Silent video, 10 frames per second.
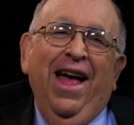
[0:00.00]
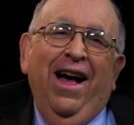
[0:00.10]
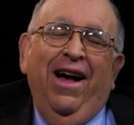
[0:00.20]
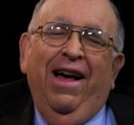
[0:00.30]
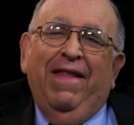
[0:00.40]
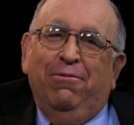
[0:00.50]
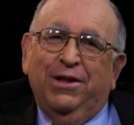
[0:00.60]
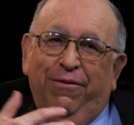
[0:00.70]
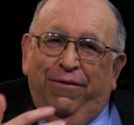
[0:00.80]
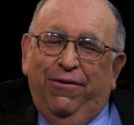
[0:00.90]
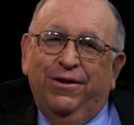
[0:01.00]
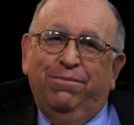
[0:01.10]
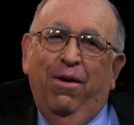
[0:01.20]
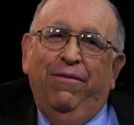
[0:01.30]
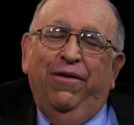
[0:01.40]
And that was the
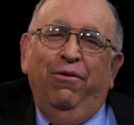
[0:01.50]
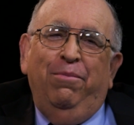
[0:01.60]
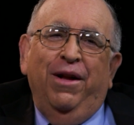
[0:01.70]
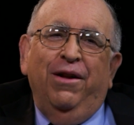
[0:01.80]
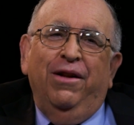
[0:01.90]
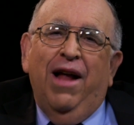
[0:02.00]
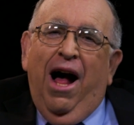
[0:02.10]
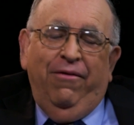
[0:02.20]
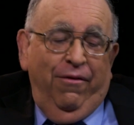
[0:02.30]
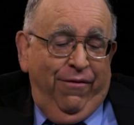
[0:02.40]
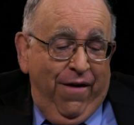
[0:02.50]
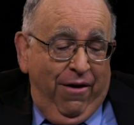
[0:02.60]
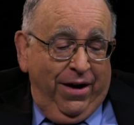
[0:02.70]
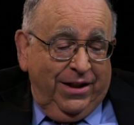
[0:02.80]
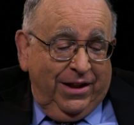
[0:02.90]
first Buffalo Bill novel,
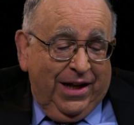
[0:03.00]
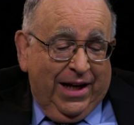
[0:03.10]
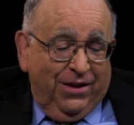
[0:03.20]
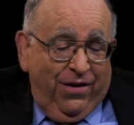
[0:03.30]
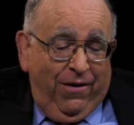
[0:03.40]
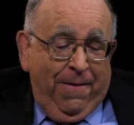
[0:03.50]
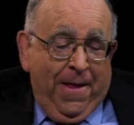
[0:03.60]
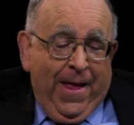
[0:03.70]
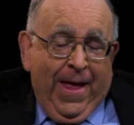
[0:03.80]
very successful.